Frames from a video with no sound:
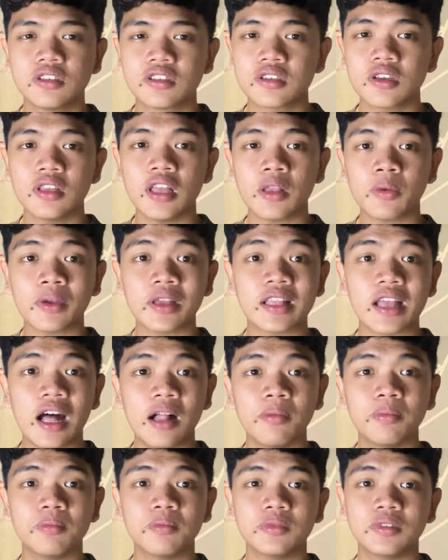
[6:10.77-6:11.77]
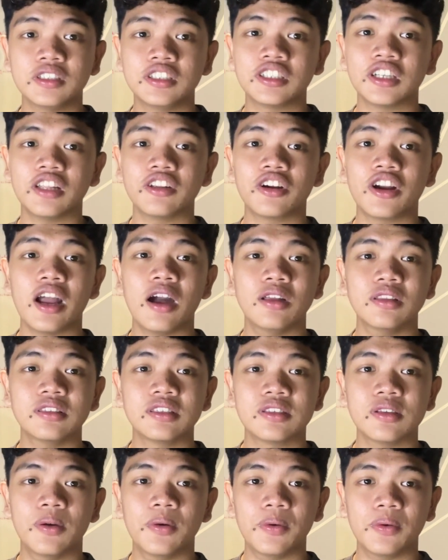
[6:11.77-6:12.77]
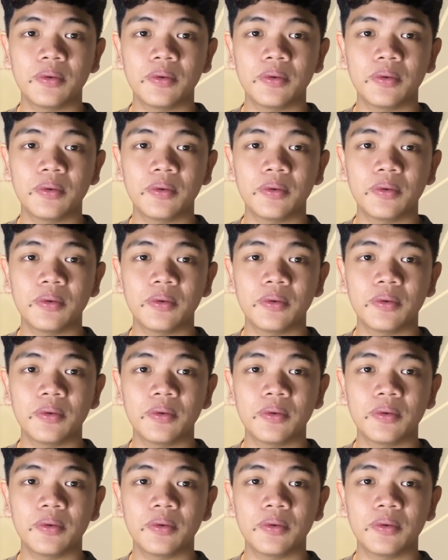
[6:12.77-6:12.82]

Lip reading: that we can help each other out. So